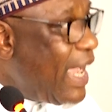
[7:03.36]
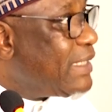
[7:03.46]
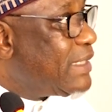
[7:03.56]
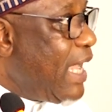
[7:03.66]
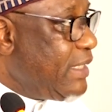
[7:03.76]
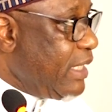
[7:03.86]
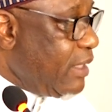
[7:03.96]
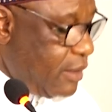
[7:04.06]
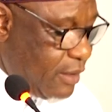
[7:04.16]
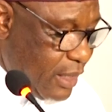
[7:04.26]
right sizing.
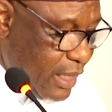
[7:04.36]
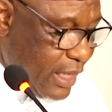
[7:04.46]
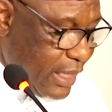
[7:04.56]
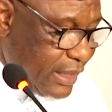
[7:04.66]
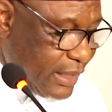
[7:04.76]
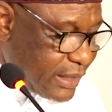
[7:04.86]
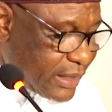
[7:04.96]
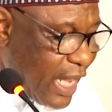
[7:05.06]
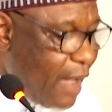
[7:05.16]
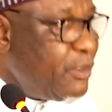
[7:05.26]

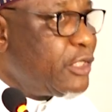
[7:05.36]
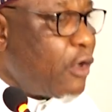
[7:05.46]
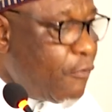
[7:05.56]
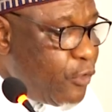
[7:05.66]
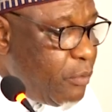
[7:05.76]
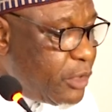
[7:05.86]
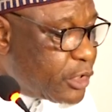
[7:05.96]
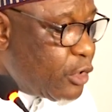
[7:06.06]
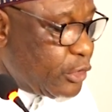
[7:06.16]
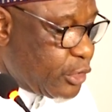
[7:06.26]
This term is often
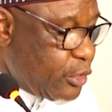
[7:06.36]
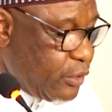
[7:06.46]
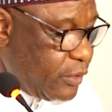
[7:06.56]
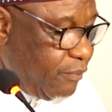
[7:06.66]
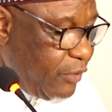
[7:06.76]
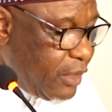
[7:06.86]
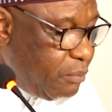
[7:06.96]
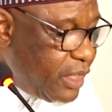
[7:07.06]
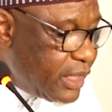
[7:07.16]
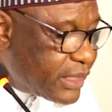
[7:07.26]
misconstrued. It
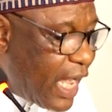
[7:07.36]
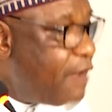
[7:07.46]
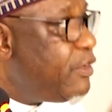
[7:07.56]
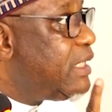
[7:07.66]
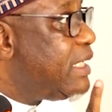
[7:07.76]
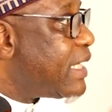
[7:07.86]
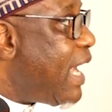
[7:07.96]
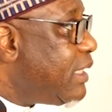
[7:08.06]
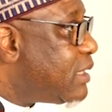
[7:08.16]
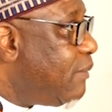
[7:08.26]
means having the
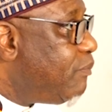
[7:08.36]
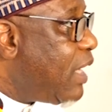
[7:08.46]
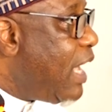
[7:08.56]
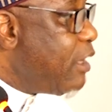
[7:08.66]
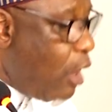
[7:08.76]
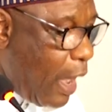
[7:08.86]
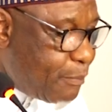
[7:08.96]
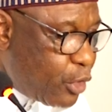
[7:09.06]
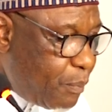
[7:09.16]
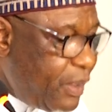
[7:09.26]
right and
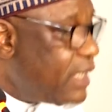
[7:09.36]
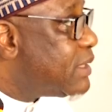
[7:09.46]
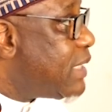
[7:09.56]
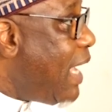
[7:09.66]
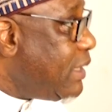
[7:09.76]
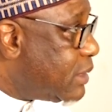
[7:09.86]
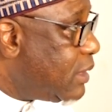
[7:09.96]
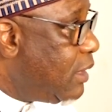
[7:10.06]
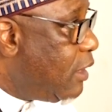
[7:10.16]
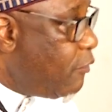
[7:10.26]
appropriate
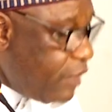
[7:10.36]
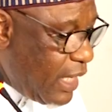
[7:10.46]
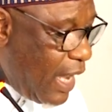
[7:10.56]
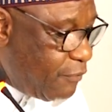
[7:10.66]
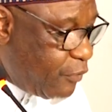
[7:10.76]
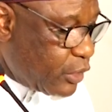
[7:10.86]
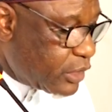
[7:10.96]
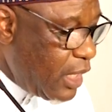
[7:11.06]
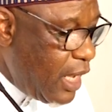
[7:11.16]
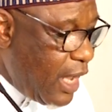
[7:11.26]
size of any armed
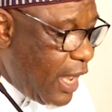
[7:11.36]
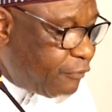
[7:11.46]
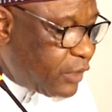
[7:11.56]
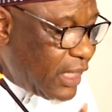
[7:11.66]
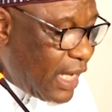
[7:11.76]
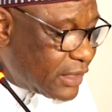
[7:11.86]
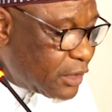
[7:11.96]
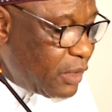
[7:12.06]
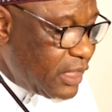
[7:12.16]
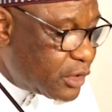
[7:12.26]
force. After the
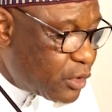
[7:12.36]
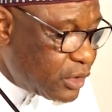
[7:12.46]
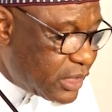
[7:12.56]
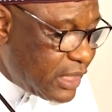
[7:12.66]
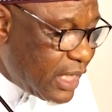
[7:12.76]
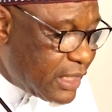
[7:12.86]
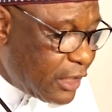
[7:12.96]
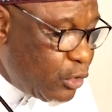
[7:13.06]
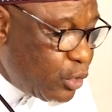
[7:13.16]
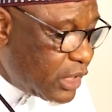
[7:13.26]
assessment is considered
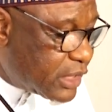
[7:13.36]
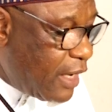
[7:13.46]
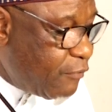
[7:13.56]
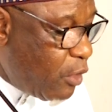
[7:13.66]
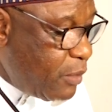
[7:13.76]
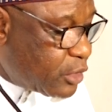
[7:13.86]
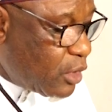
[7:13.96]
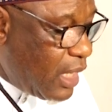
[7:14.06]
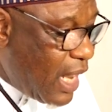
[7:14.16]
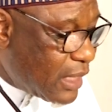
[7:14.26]
that units and
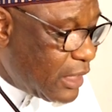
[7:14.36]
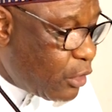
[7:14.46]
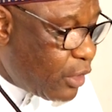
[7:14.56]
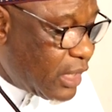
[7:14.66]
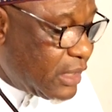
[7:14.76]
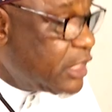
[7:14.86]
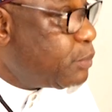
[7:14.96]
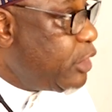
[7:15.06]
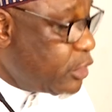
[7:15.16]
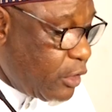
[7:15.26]
formation lack the correct
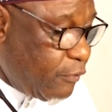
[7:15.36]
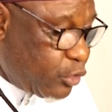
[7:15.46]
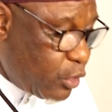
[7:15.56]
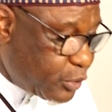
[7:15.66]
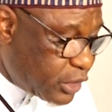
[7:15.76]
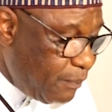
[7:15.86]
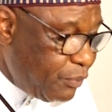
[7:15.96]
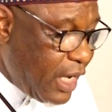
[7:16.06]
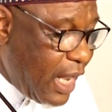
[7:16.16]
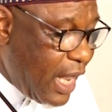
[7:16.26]
disposition of troops,
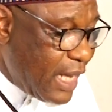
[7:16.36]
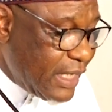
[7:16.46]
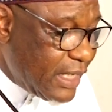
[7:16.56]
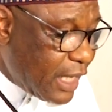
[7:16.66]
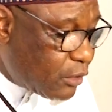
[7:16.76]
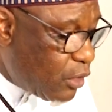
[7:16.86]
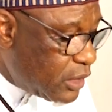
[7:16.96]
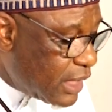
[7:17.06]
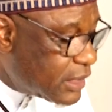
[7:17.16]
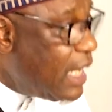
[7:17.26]
and in that
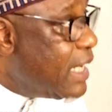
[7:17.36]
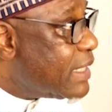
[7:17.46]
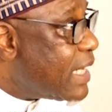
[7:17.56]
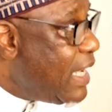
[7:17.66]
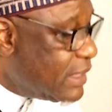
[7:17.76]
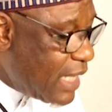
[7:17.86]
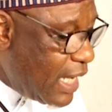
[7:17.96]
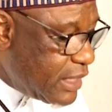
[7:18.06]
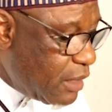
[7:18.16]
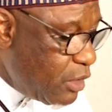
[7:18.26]
context, right
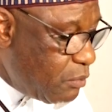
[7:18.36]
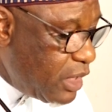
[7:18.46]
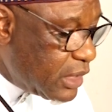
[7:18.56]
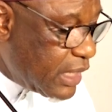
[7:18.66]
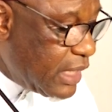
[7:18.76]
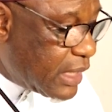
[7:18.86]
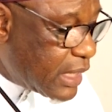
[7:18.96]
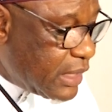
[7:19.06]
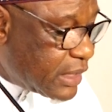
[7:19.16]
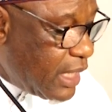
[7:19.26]
sizing means
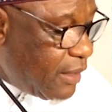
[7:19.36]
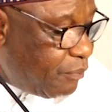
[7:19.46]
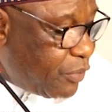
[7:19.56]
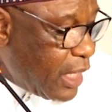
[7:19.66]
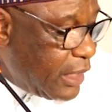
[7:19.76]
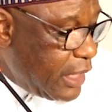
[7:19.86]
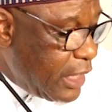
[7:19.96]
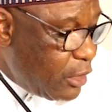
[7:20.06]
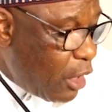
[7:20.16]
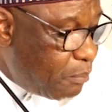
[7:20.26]
increasing
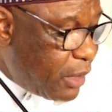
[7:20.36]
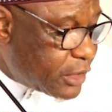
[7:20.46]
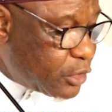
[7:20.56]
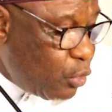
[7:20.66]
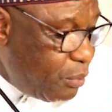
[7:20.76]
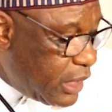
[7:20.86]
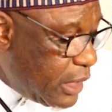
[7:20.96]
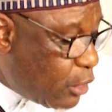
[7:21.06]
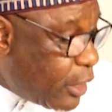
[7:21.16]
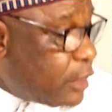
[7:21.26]
the numbers to meet
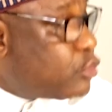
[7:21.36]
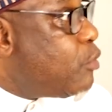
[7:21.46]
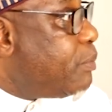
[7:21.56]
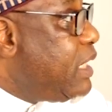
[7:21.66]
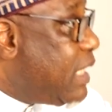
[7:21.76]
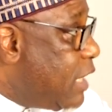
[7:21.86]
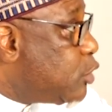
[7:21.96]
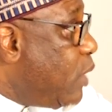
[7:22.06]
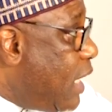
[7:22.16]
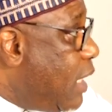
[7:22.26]
the correct troop in case
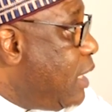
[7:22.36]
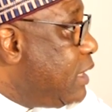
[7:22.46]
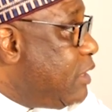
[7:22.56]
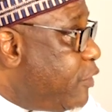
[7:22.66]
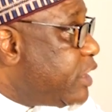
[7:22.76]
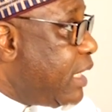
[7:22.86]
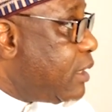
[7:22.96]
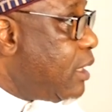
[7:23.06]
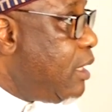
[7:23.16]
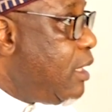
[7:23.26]
we are deficient.
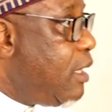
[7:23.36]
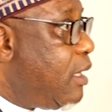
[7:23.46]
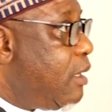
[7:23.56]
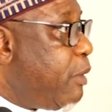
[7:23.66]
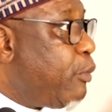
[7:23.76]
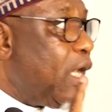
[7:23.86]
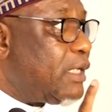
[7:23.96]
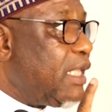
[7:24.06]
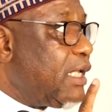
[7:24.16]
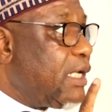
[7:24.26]
People are
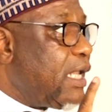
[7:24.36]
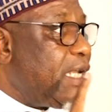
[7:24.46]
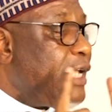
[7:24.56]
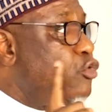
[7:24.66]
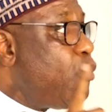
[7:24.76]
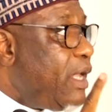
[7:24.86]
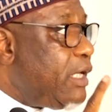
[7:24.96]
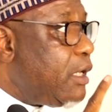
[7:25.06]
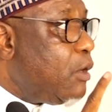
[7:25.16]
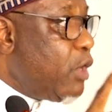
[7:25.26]
thinking that there are too
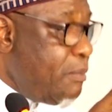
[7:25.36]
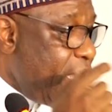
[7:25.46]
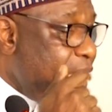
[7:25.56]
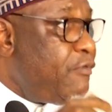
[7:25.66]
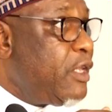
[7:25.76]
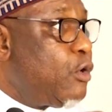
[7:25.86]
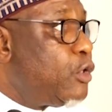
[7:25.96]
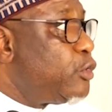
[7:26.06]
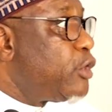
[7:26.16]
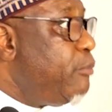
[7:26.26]
many. We may even go
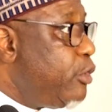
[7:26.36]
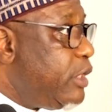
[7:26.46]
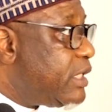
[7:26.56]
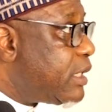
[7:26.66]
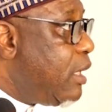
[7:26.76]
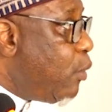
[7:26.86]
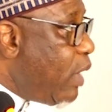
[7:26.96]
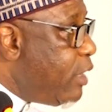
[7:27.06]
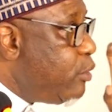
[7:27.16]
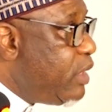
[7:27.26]
to some units
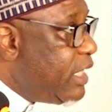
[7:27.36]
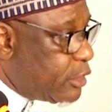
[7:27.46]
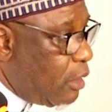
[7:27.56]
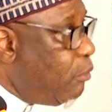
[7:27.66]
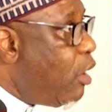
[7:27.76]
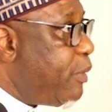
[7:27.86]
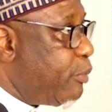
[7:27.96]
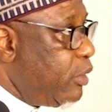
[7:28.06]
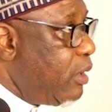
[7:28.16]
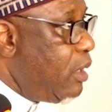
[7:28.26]
where you need some more
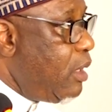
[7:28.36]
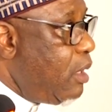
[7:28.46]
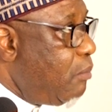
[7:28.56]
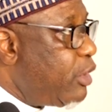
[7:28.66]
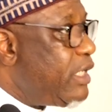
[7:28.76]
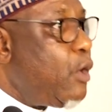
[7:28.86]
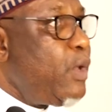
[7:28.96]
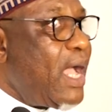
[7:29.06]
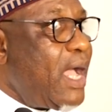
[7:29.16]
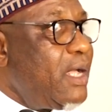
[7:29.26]
people. But there
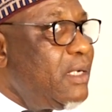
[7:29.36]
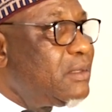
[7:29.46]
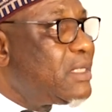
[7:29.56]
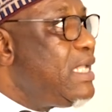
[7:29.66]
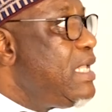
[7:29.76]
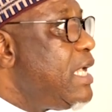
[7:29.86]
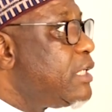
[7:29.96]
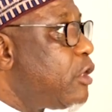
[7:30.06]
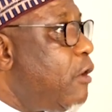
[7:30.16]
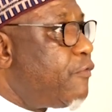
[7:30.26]
were 3
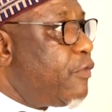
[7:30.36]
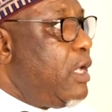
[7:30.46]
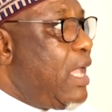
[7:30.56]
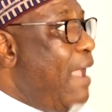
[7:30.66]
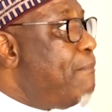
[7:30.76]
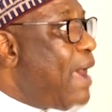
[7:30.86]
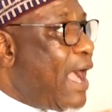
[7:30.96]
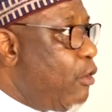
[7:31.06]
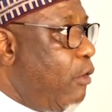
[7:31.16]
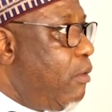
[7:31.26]
years of
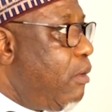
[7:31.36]
embargo.